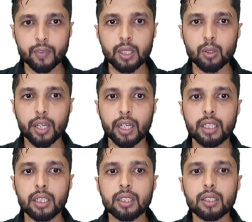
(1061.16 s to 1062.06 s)
Okay,
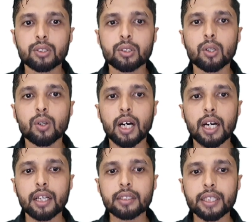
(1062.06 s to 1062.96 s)
so
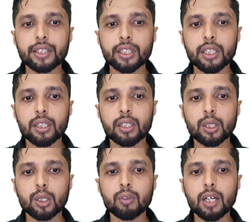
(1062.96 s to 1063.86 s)
under section
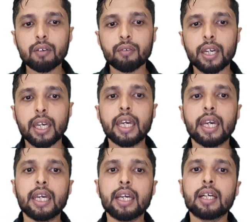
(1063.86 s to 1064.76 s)

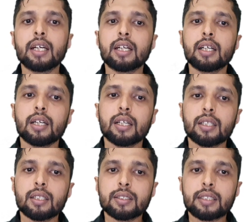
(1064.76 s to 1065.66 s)
12A,
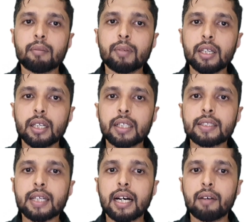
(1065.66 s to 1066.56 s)
SEBI
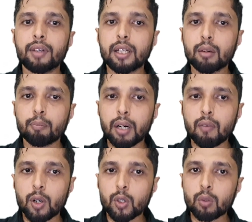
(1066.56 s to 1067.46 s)
is having
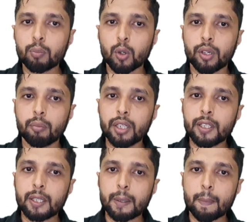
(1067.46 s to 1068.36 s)
power to
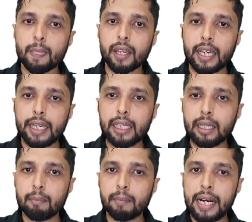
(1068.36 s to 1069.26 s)
prohibit
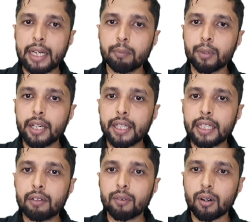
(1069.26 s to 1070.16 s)
any
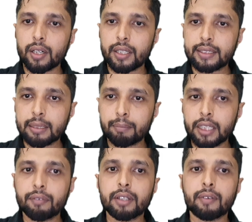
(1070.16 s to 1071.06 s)
manipulative or
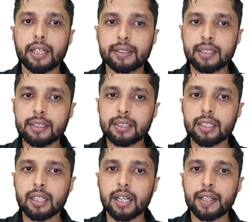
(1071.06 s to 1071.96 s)
deceptive devices,
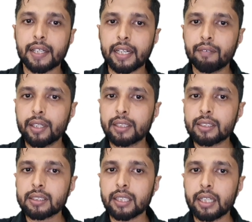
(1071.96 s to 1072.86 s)

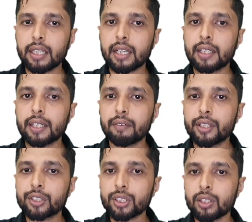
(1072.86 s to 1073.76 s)
contrivance in
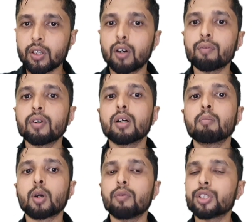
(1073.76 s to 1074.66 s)
contravention of
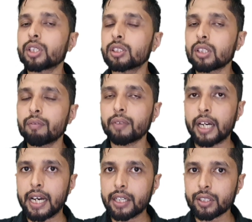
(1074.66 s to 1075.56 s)
provisions of
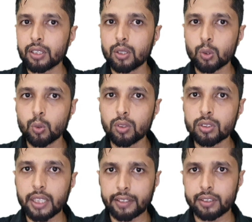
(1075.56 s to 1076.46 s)
Act, rules,
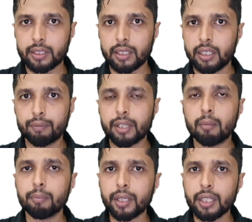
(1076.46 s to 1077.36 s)
etc. If
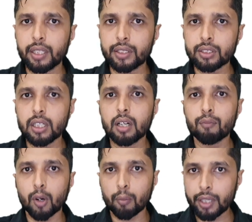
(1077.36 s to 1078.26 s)
company is
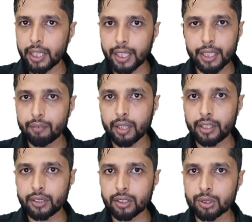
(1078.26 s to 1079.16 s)
forming any
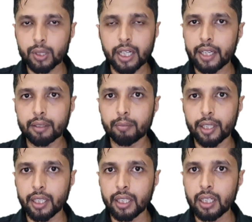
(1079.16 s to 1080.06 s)
devices to collect
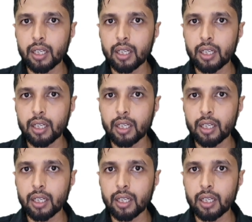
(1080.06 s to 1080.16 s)
money,